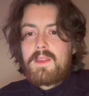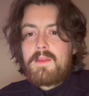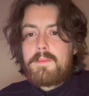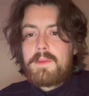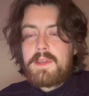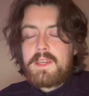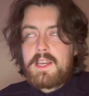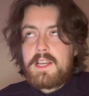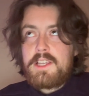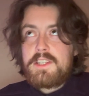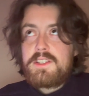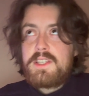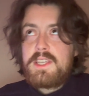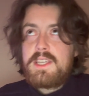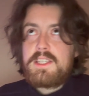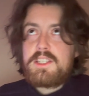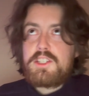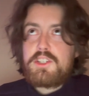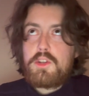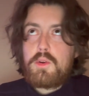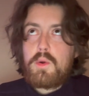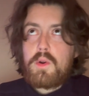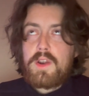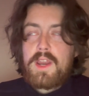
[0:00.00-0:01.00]
Because these
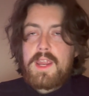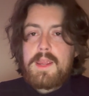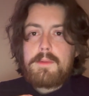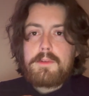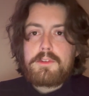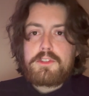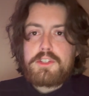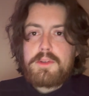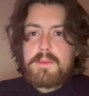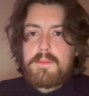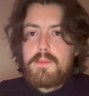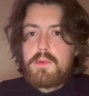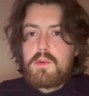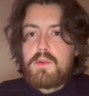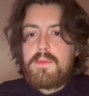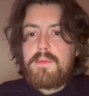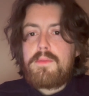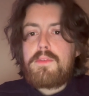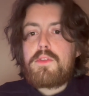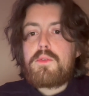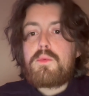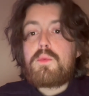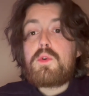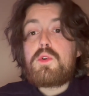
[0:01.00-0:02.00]
two are able to
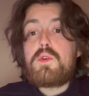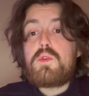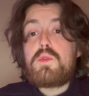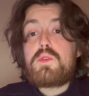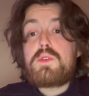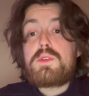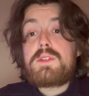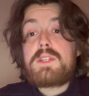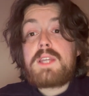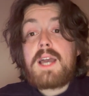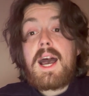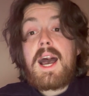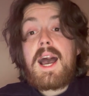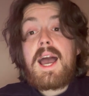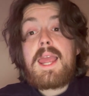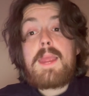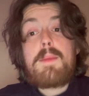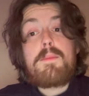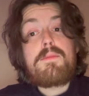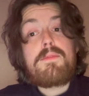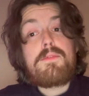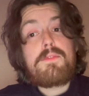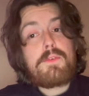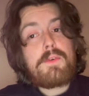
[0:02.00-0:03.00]
move through
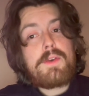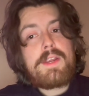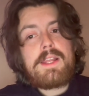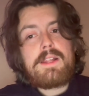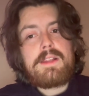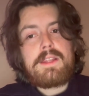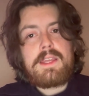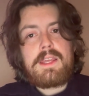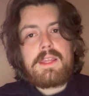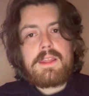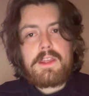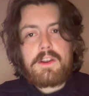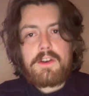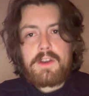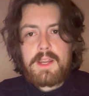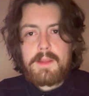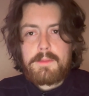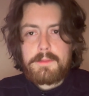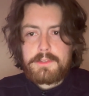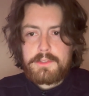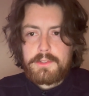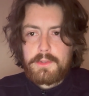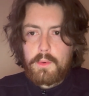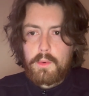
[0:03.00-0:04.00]
time freely, they're
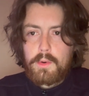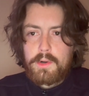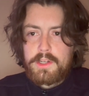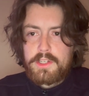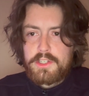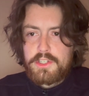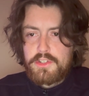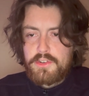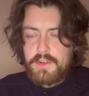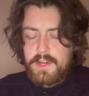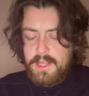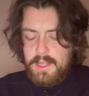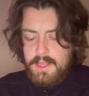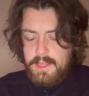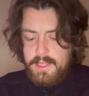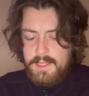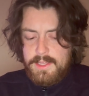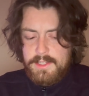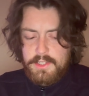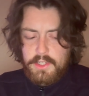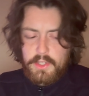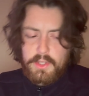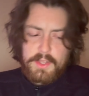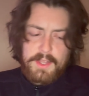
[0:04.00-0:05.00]
able to orchestrate
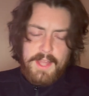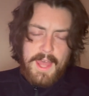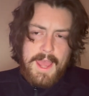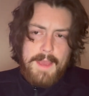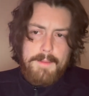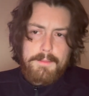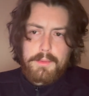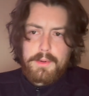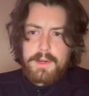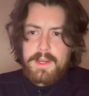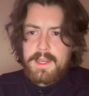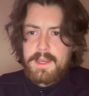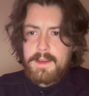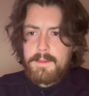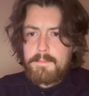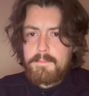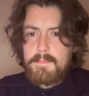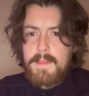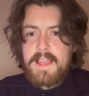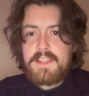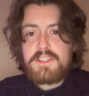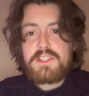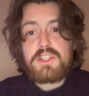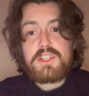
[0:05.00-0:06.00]
these elaborate
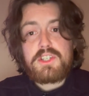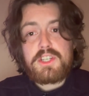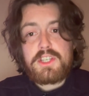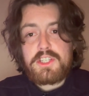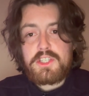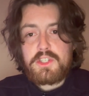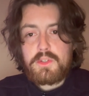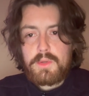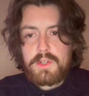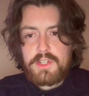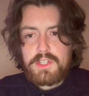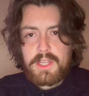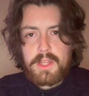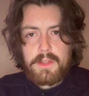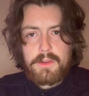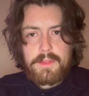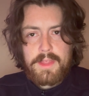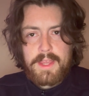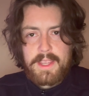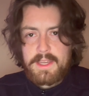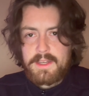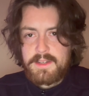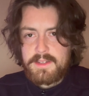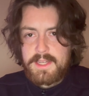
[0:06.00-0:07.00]
messages to each other
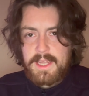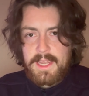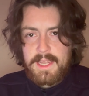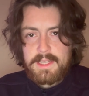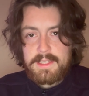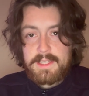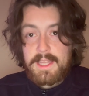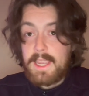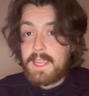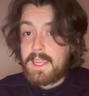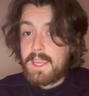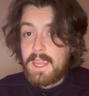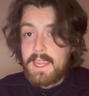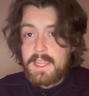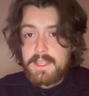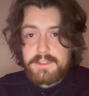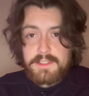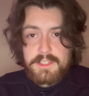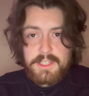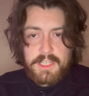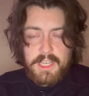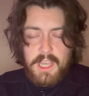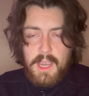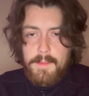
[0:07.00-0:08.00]
that can take
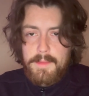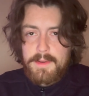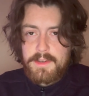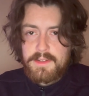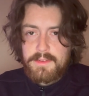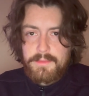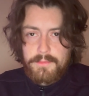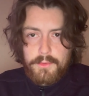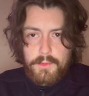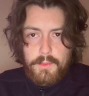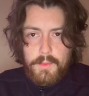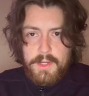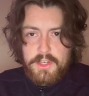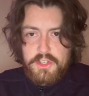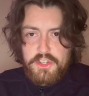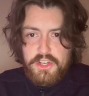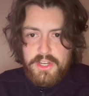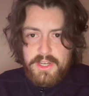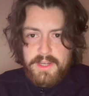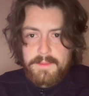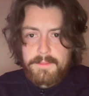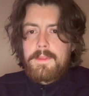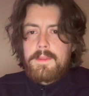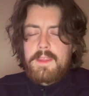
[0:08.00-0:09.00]
decades to come into
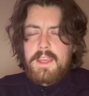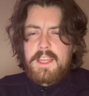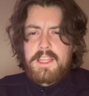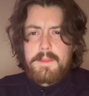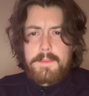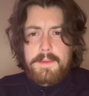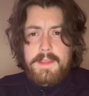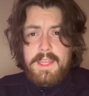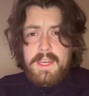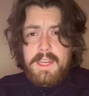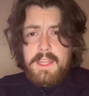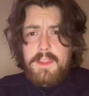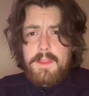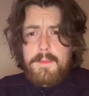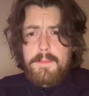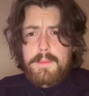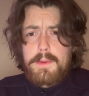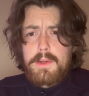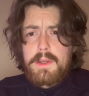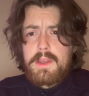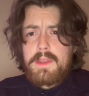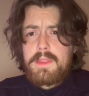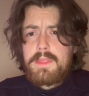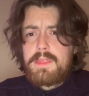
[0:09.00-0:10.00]
fruition. At the beginning of the
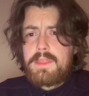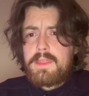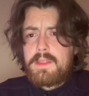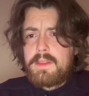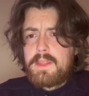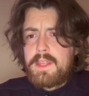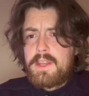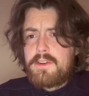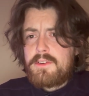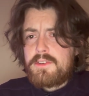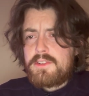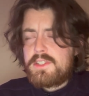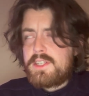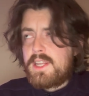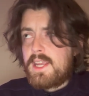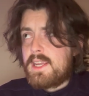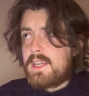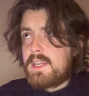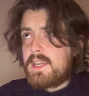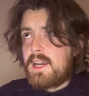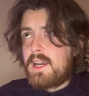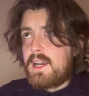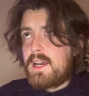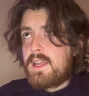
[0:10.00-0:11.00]
book, the letters
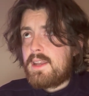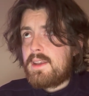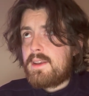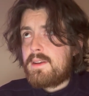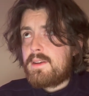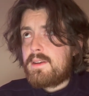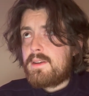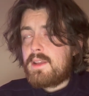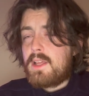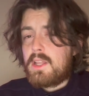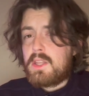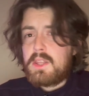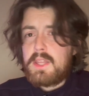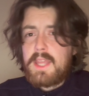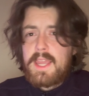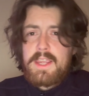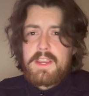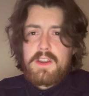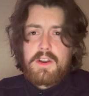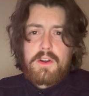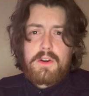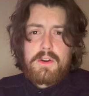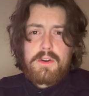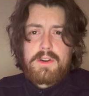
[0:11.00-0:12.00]
take on a
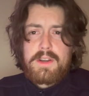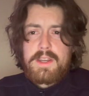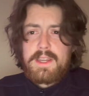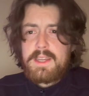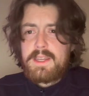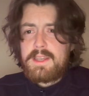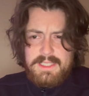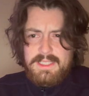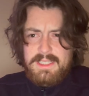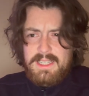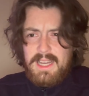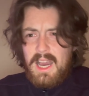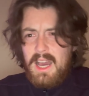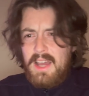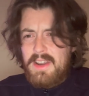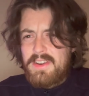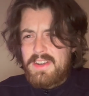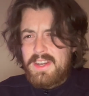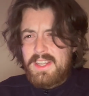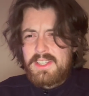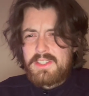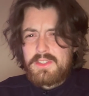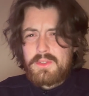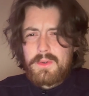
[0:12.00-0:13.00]
lighthearted,
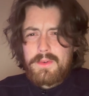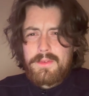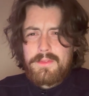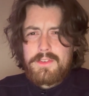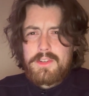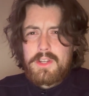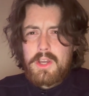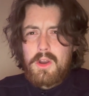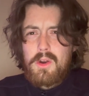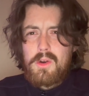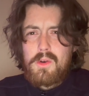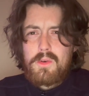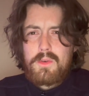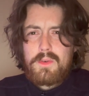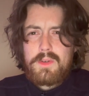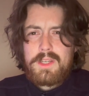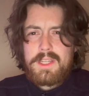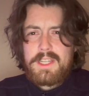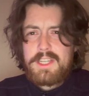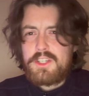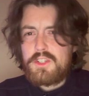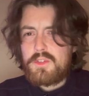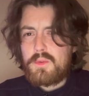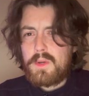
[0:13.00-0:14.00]
taunting sort of tone.
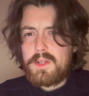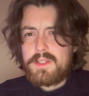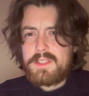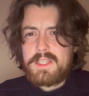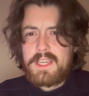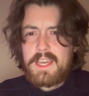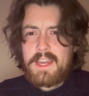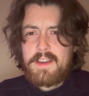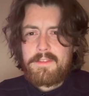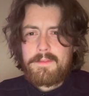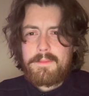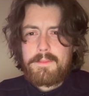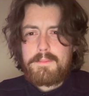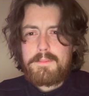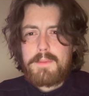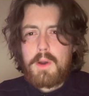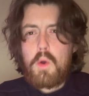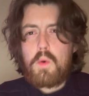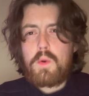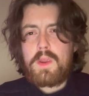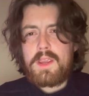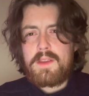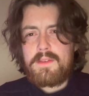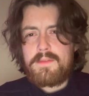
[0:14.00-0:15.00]
Each one's kind of
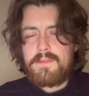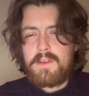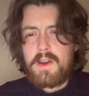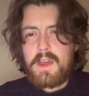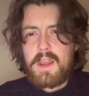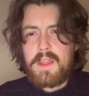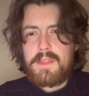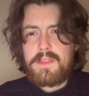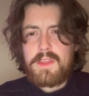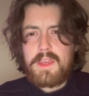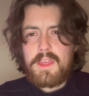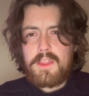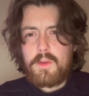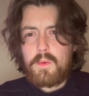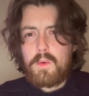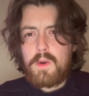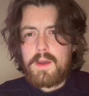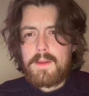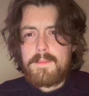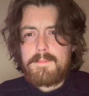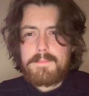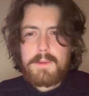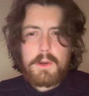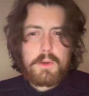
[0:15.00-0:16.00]
poking fun at the other
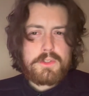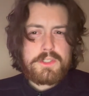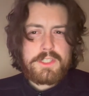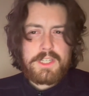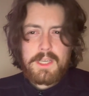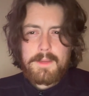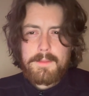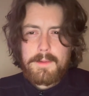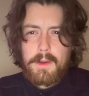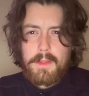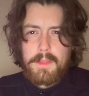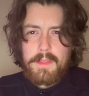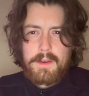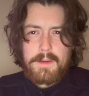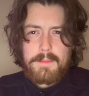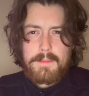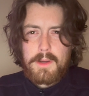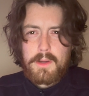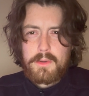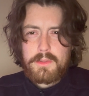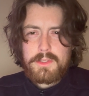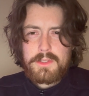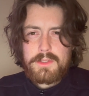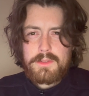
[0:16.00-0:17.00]
one, boasting about their
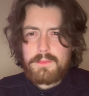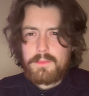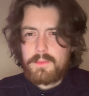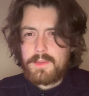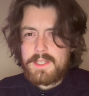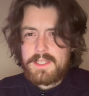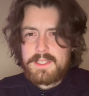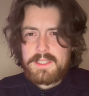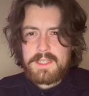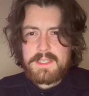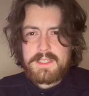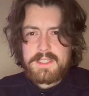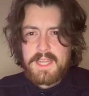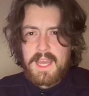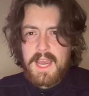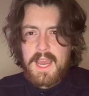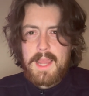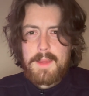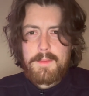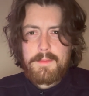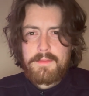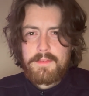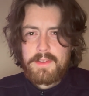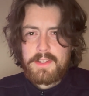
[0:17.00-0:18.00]
most recent
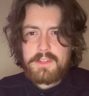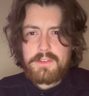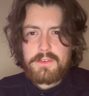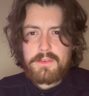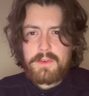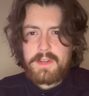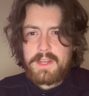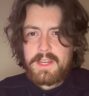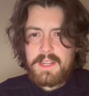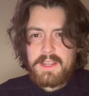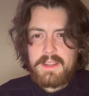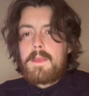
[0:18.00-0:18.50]
time victory.